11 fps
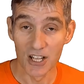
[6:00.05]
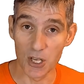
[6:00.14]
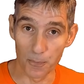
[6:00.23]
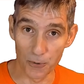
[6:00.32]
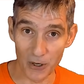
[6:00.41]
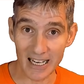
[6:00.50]
to
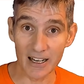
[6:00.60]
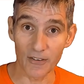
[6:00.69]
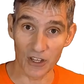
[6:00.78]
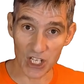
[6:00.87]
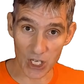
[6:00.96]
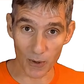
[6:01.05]
bring
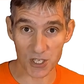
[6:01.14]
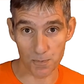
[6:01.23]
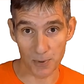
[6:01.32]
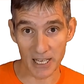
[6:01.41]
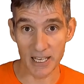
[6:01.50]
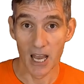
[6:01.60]
the
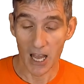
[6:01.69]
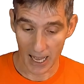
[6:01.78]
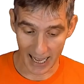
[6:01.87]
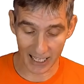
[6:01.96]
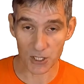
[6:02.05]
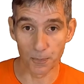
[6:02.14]
USB
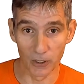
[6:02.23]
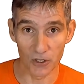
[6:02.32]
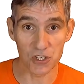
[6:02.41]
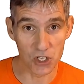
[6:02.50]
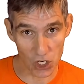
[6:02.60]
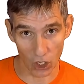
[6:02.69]
Ant
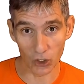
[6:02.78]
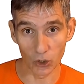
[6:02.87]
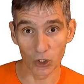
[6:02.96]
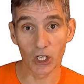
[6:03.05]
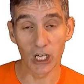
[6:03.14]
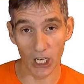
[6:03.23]
Plus
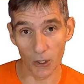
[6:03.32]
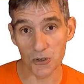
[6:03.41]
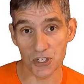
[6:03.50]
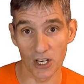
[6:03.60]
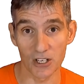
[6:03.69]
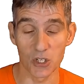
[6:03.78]
dongle
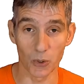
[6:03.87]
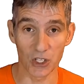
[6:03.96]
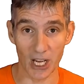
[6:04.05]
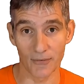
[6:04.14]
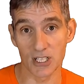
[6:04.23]
closer to whichever